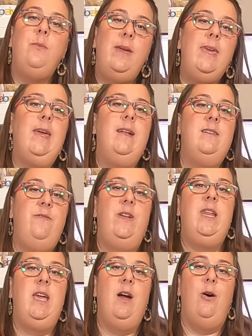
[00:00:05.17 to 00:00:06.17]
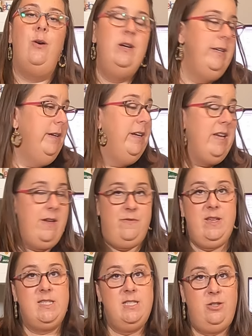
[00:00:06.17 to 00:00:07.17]
the weekend video.
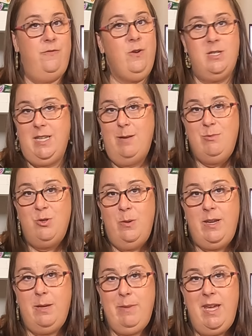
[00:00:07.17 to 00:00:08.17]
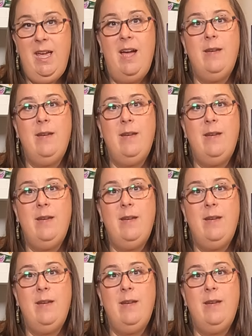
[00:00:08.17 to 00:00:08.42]
If this is your first time joining me,